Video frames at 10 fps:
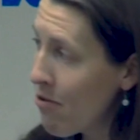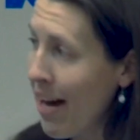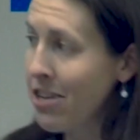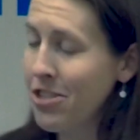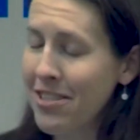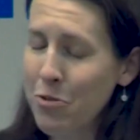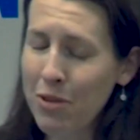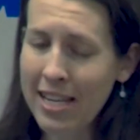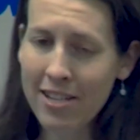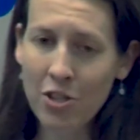actions
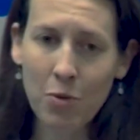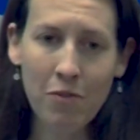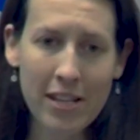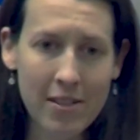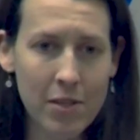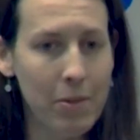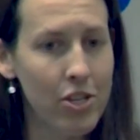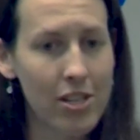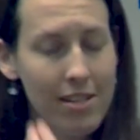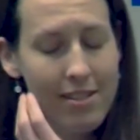related to invasive
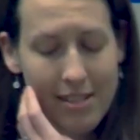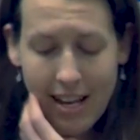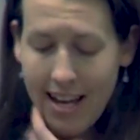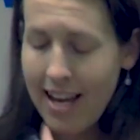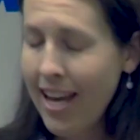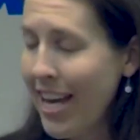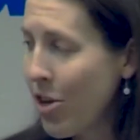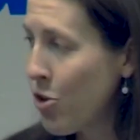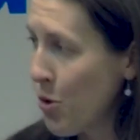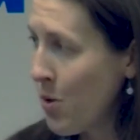species,
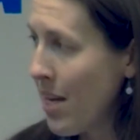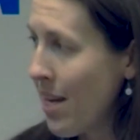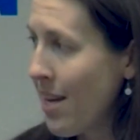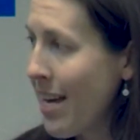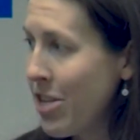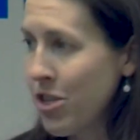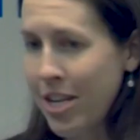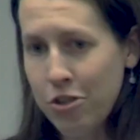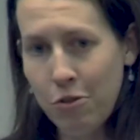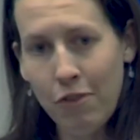including
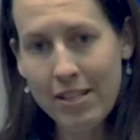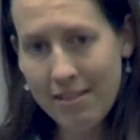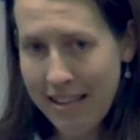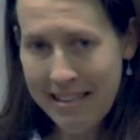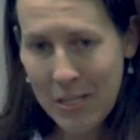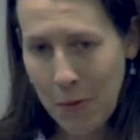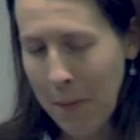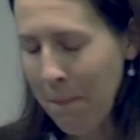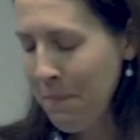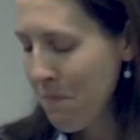educational events like this one.